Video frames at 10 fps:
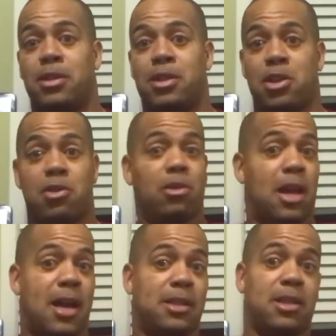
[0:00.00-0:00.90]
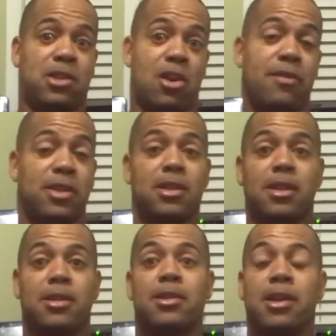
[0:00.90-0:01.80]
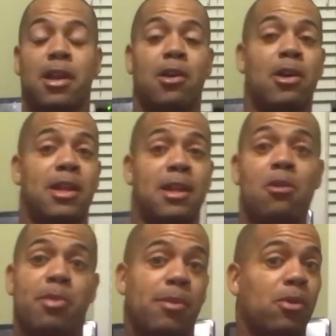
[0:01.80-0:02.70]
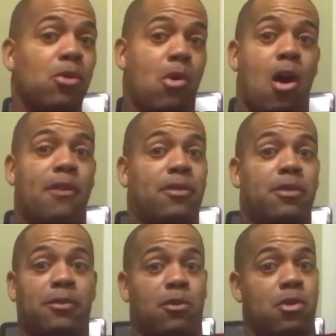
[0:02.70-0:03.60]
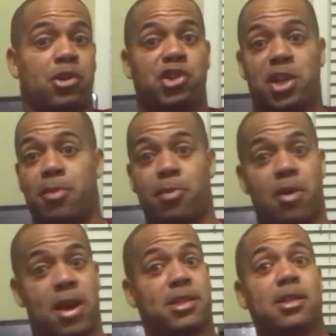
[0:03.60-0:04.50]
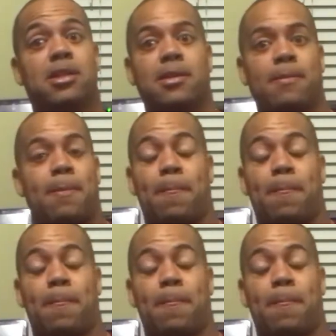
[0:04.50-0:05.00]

utilize his services, and there were people who offered for cheaper prices,